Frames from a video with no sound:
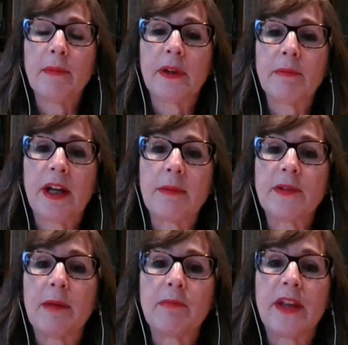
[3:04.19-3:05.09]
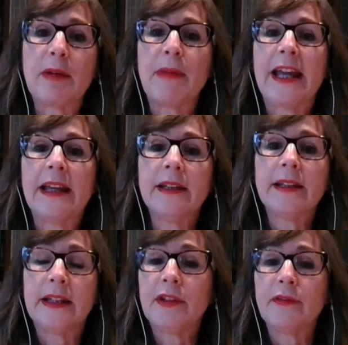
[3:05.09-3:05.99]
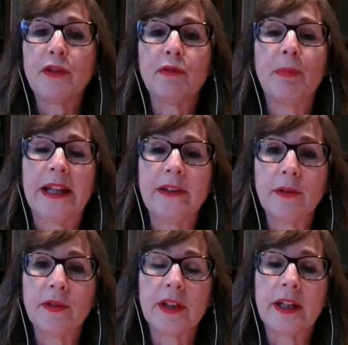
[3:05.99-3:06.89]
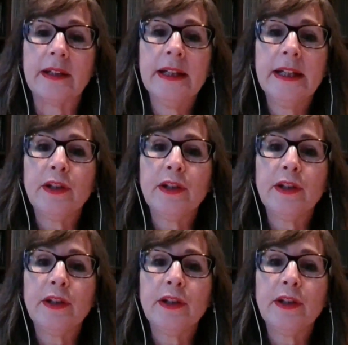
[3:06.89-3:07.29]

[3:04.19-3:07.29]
Sometimes they may, even if you've been using it,